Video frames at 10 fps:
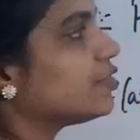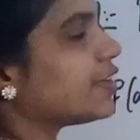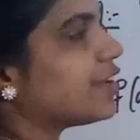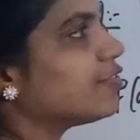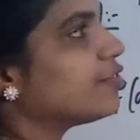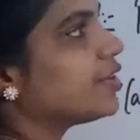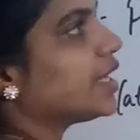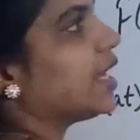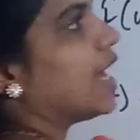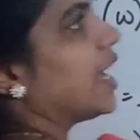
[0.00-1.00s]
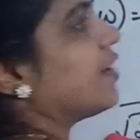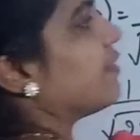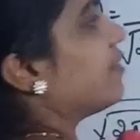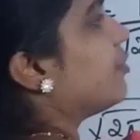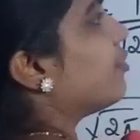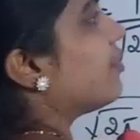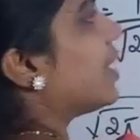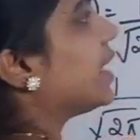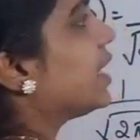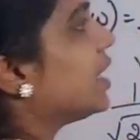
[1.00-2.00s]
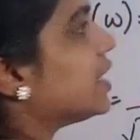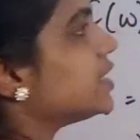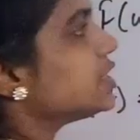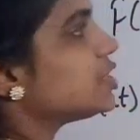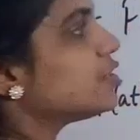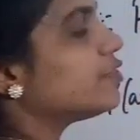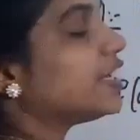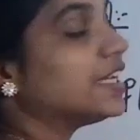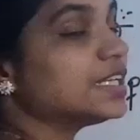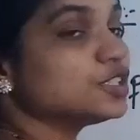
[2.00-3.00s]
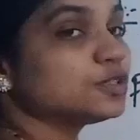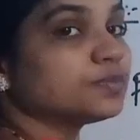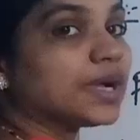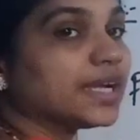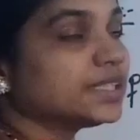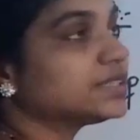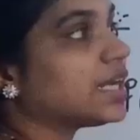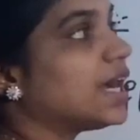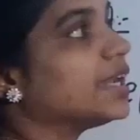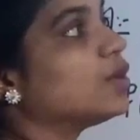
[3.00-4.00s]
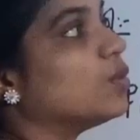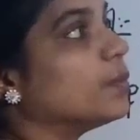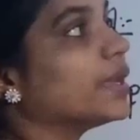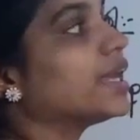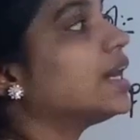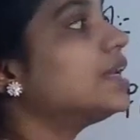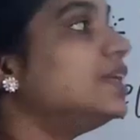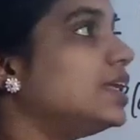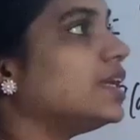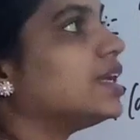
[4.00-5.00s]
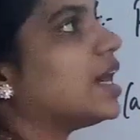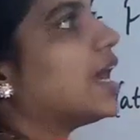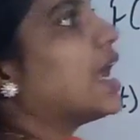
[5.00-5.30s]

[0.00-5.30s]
of f of t, I have f of y. instead of e raised to minus I omega t, I